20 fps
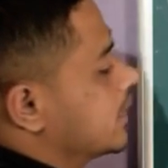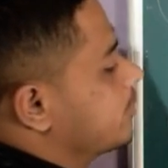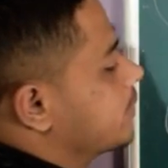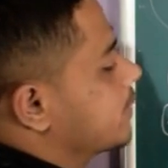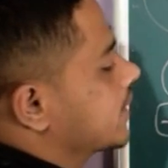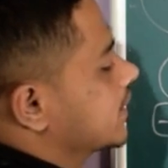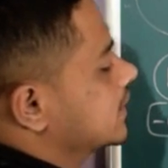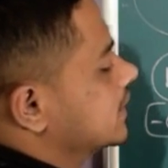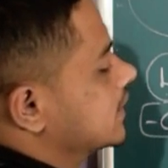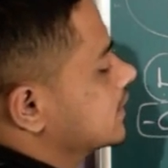In
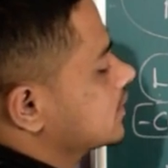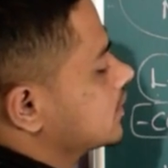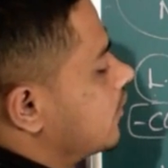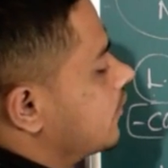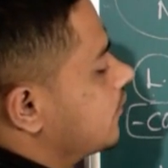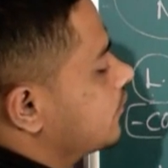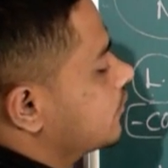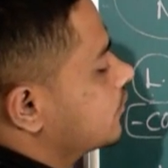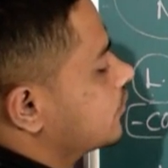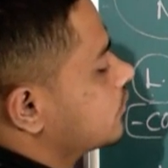presence
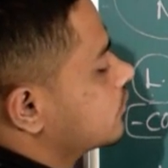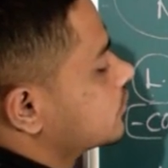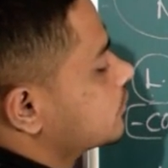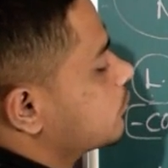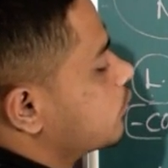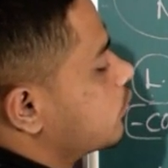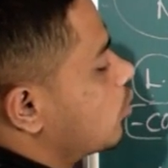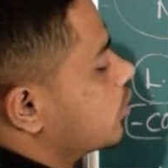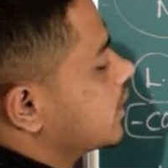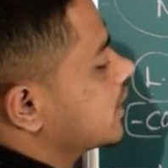of
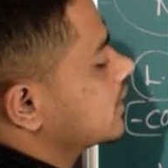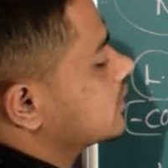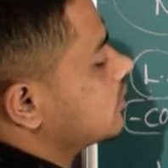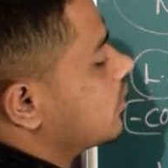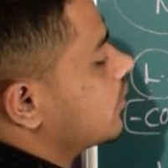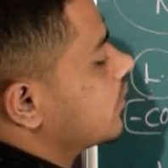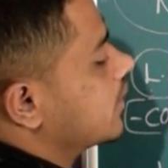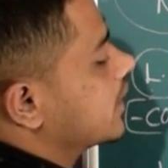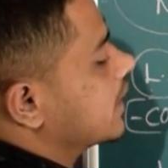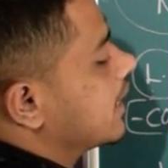protic
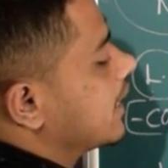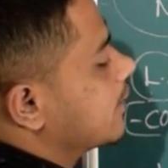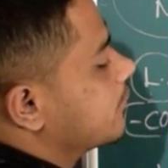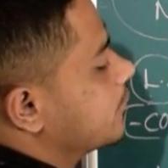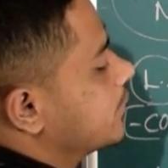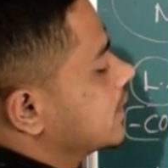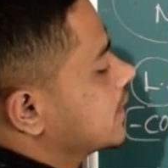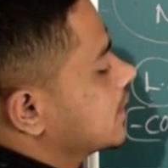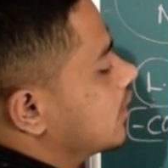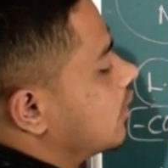solvent like
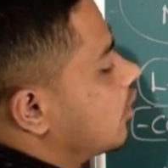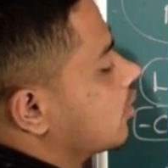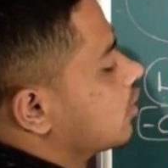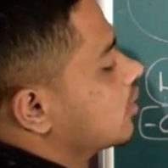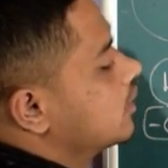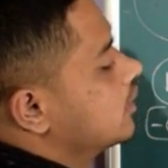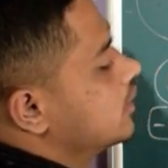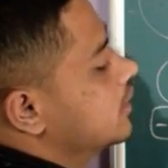methanol,